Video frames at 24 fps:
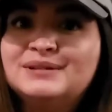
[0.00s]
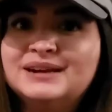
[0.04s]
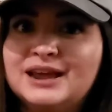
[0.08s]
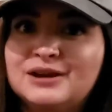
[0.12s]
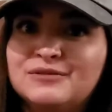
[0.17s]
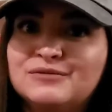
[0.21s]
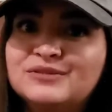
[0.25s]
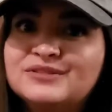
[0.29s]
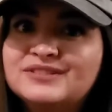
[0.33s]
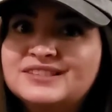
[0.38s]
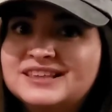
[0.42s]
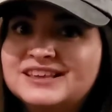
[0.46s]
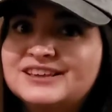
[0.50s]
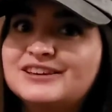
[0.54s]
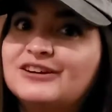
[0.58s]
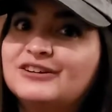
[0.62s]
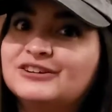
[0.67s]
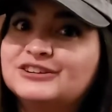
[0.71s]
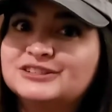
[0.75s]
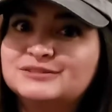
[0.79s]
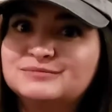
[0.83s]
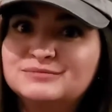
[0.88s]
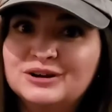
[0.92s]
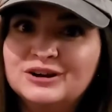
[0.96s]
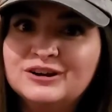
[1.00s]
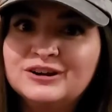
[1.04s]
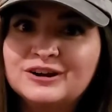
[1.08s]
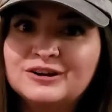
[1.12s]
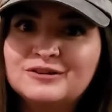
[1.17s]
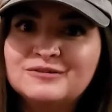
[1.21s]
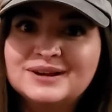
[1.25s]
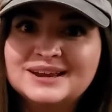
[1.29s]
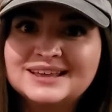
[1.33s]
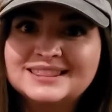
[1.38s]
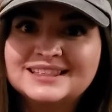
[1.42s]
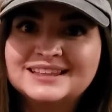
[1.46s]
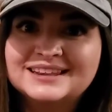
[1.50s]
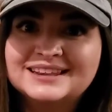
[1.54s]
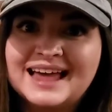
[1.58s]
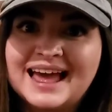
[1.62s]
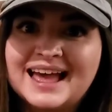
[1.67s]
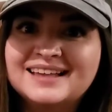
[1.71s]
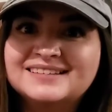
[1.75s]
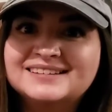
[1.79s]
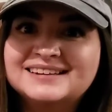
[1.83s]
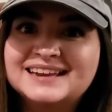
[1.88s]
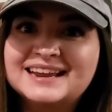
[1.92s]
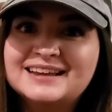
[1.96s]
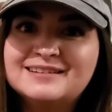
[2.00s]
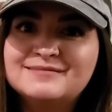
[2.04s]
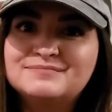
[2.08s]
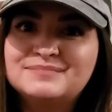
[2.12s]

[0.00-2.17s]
I will see y'all tomorrow in the last day of